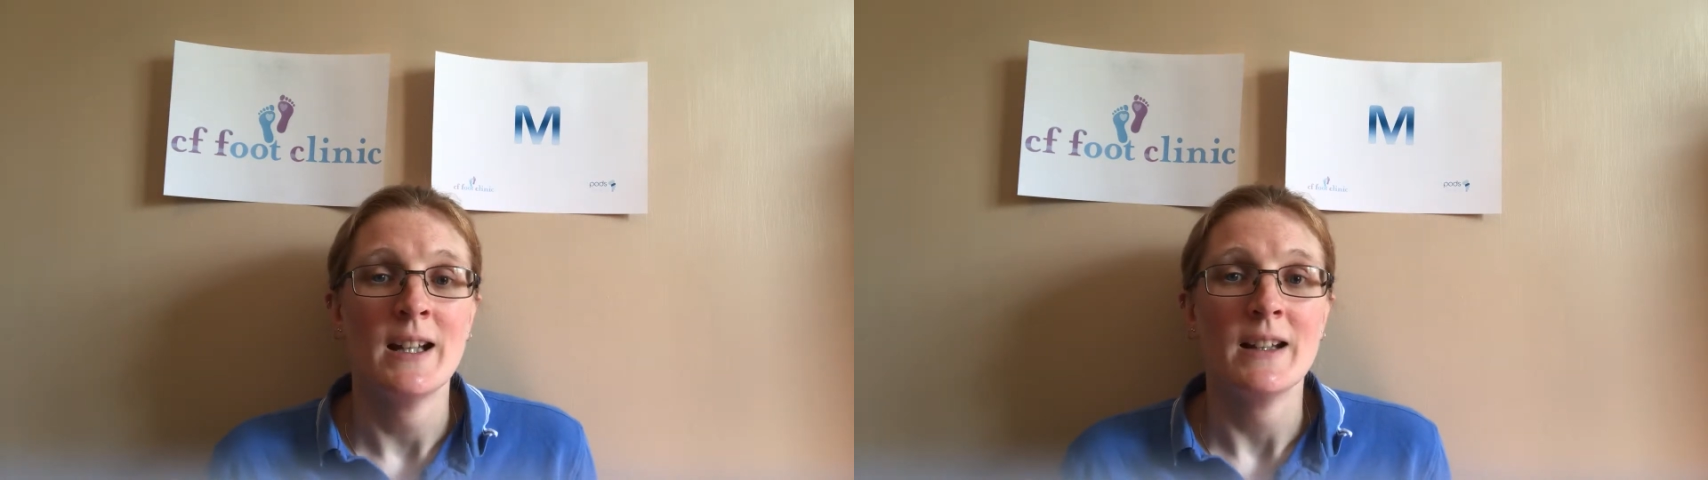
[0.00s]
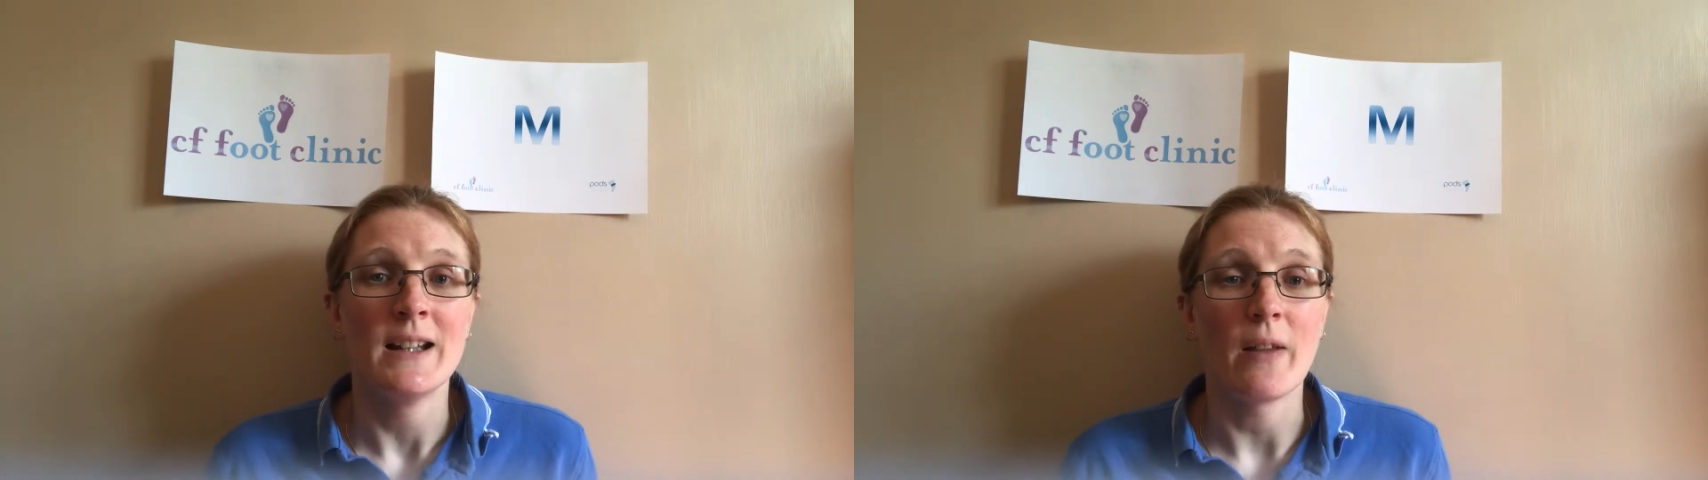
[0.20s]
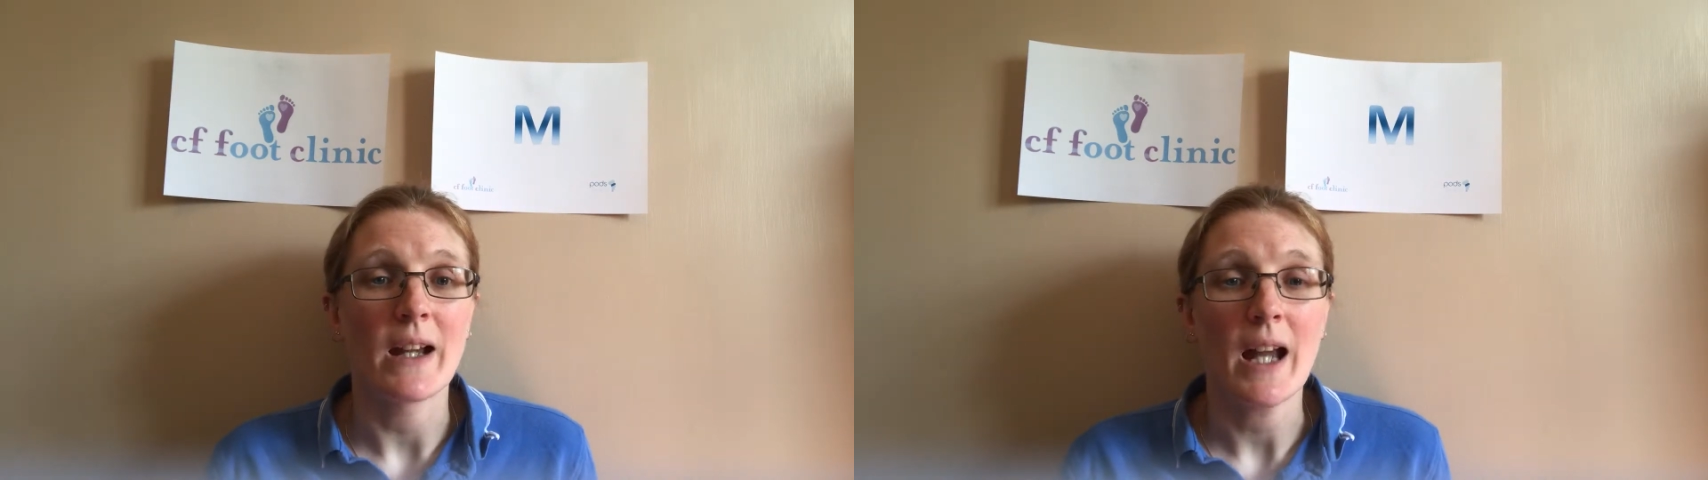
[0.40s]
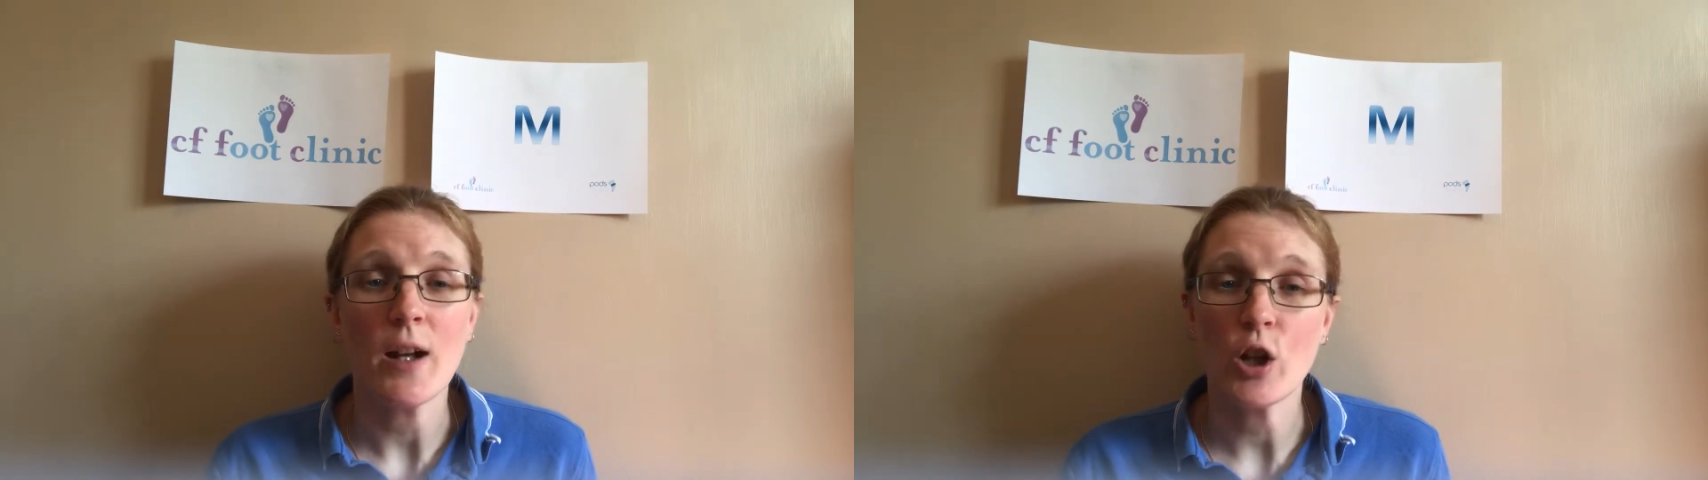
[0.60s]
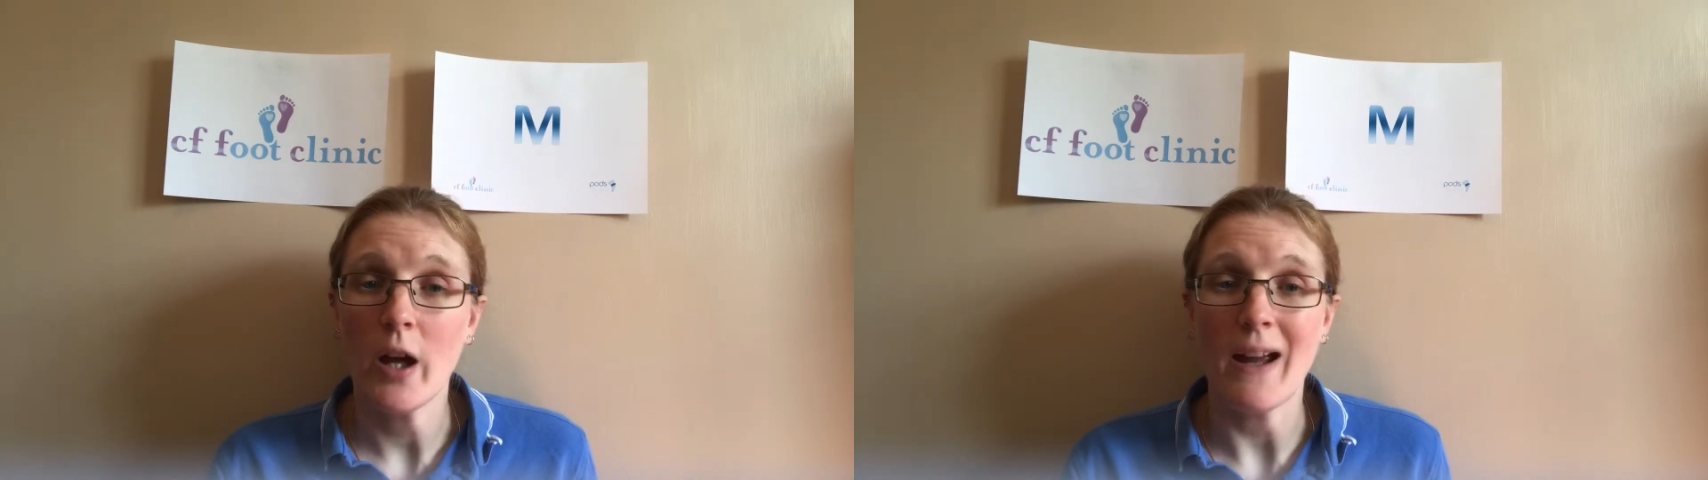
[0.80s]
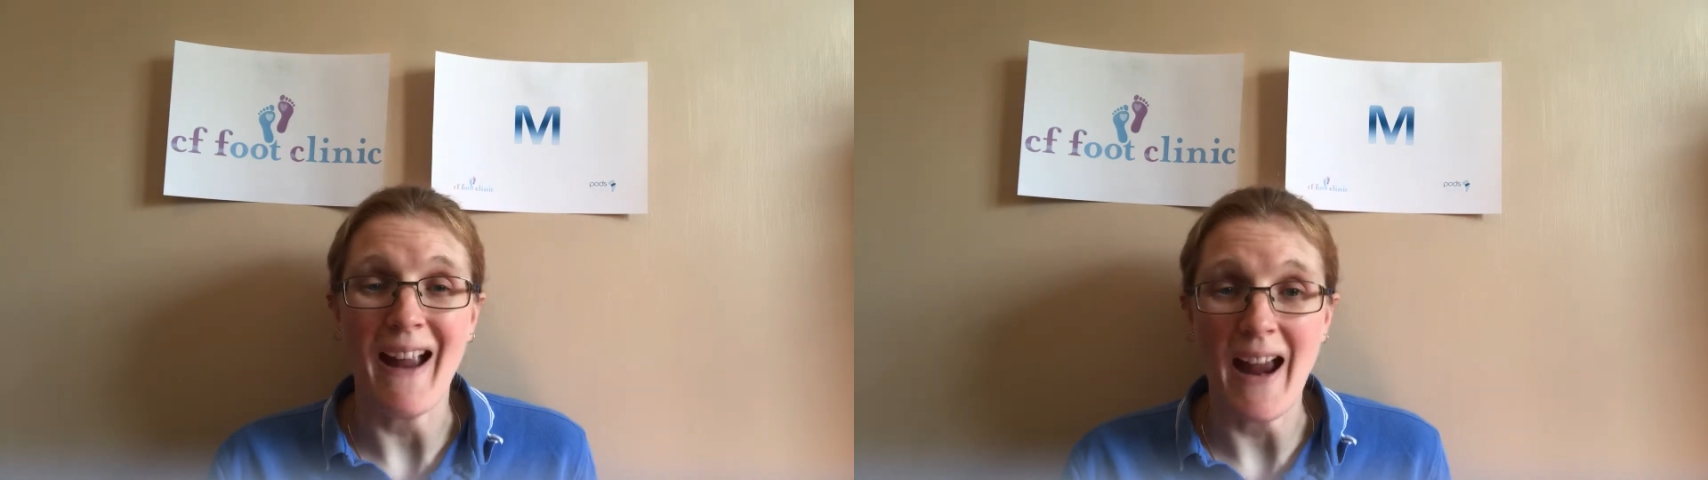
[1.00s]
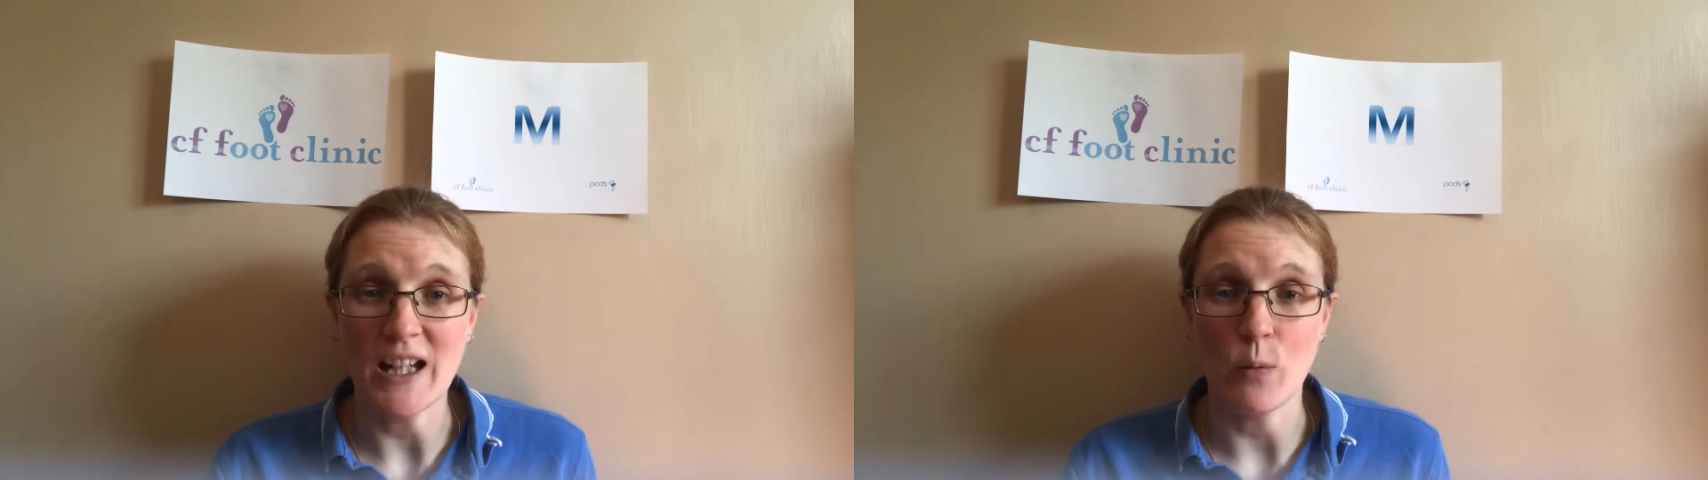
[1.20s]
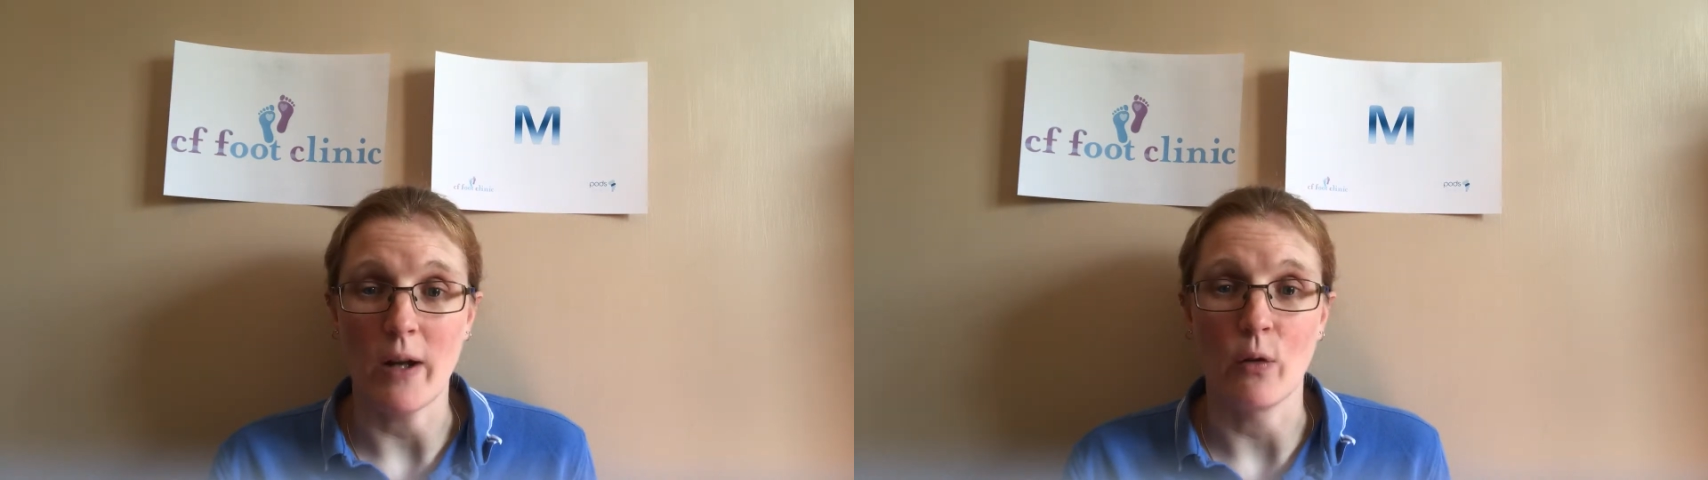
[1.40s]
Now, they can occur
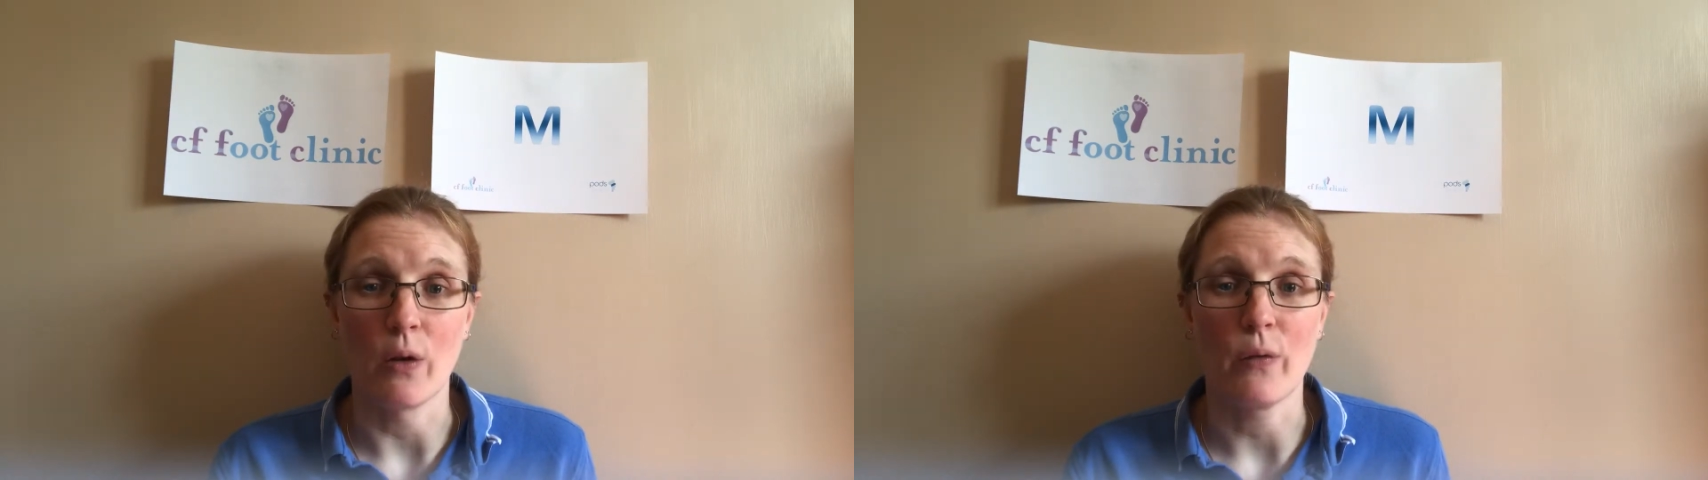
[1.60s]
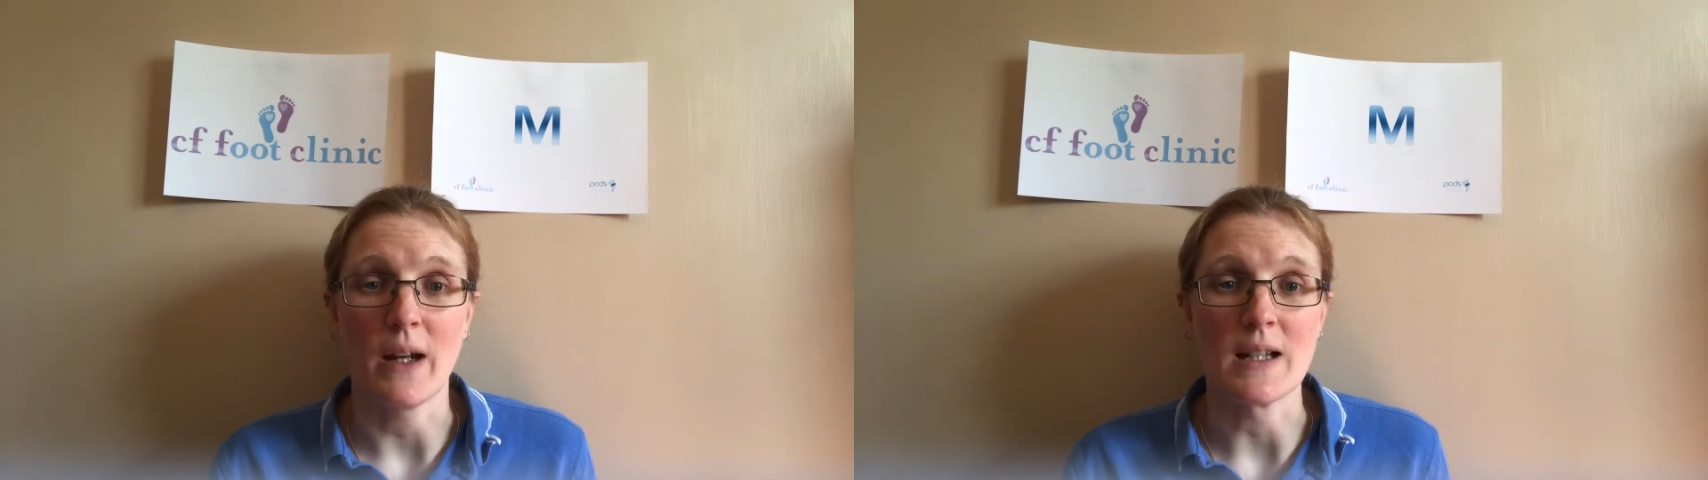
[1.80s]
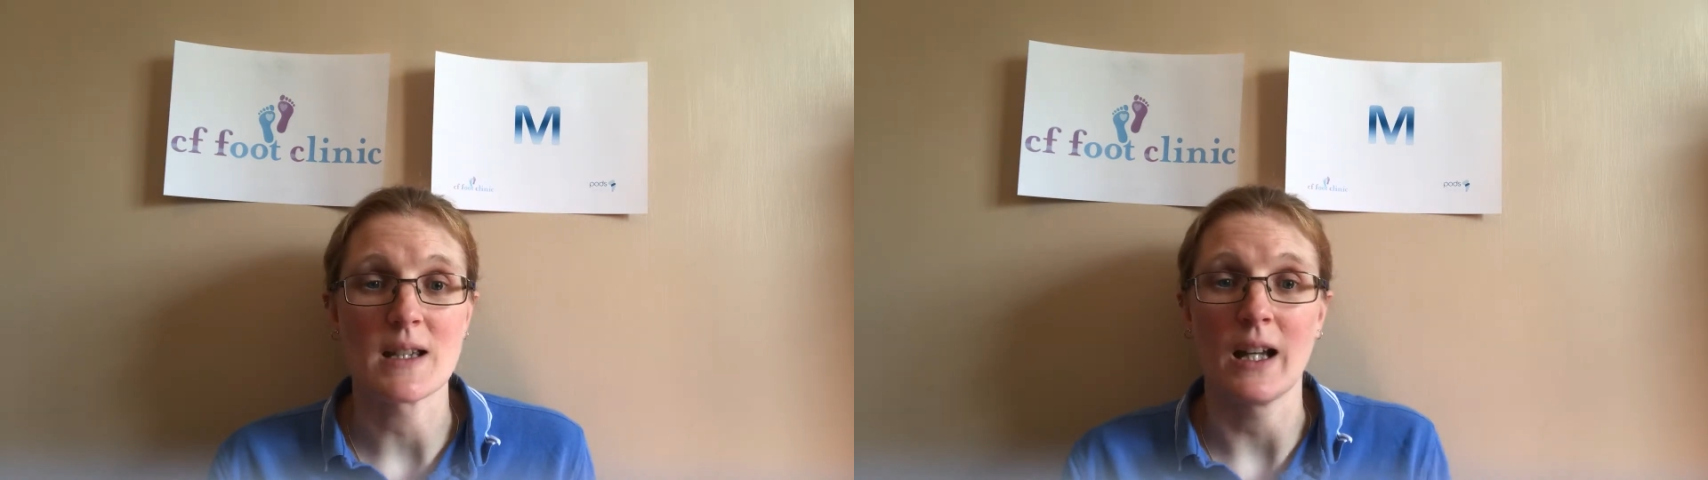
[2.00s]
anywhere on the feet.